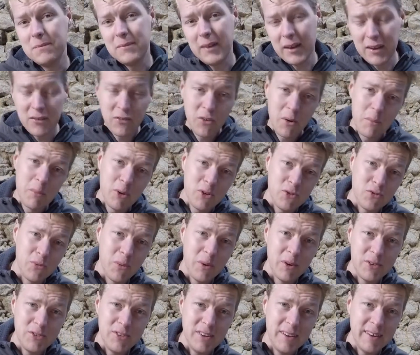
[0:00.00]
thank you very much for
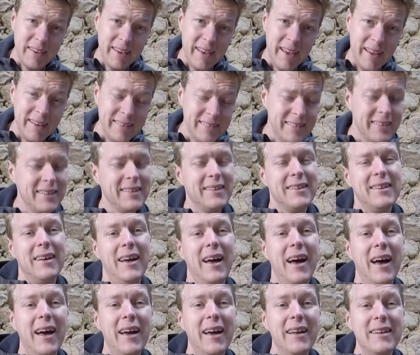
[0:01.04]
watching again,
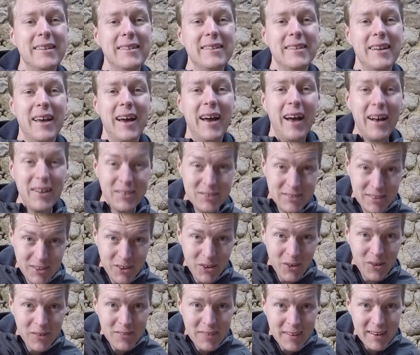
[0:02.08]
and I'll see you
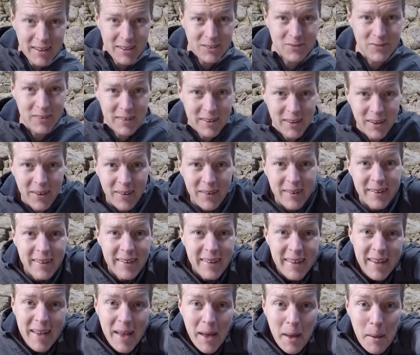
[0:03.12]
all in the next video.
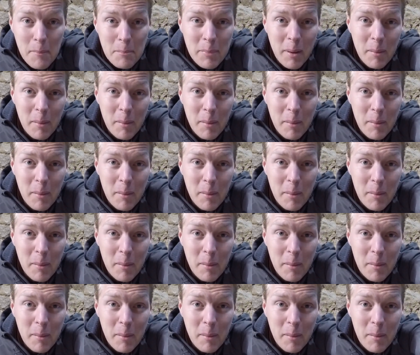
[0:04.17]
Bye